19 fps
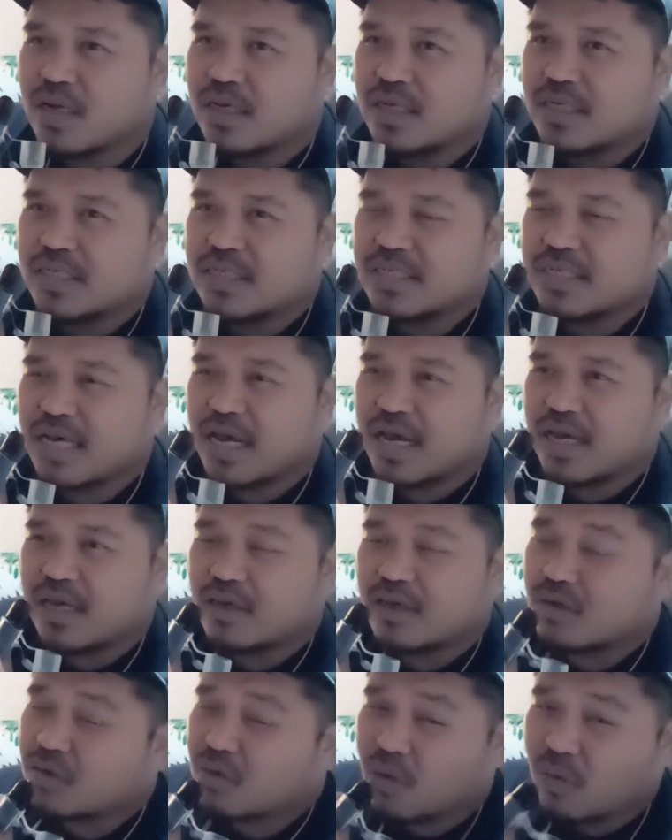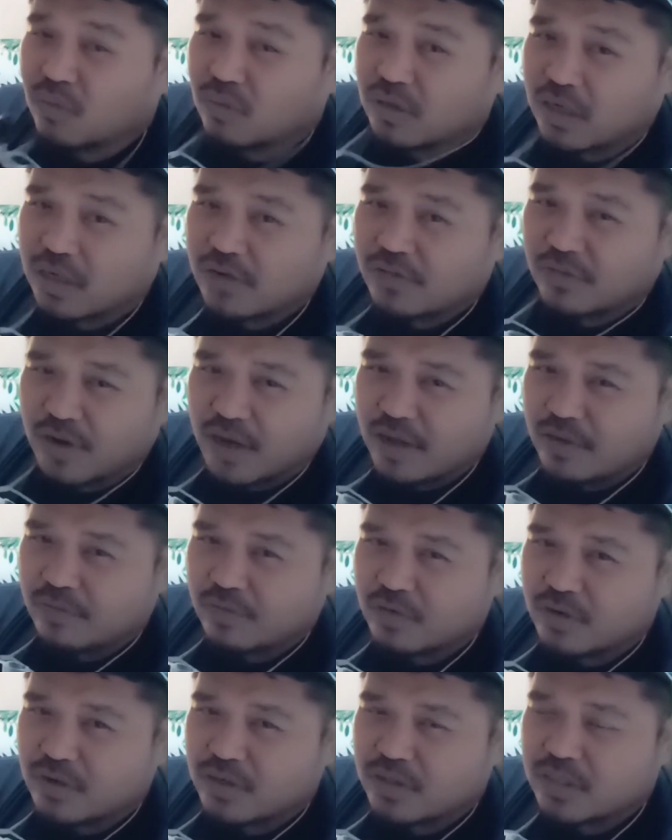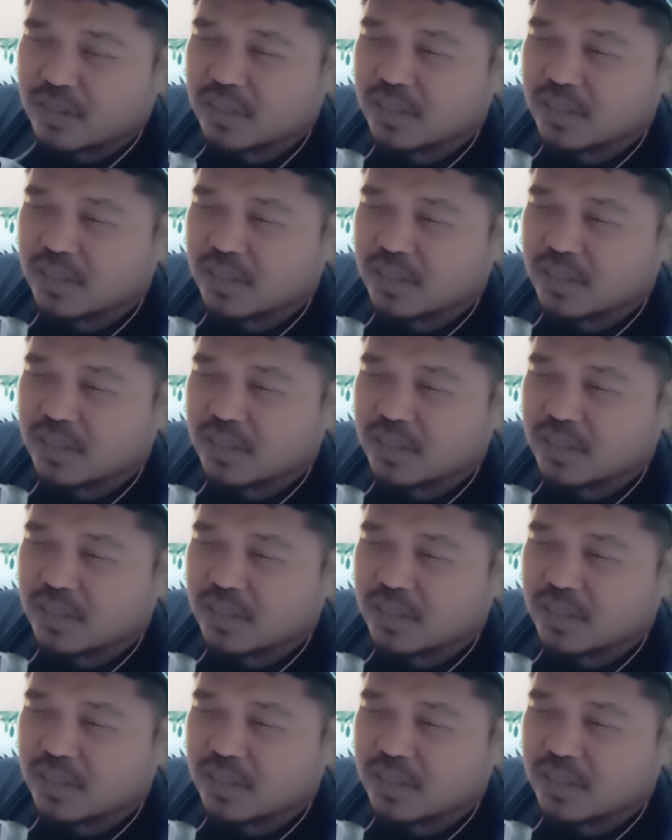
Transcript: say cola flavors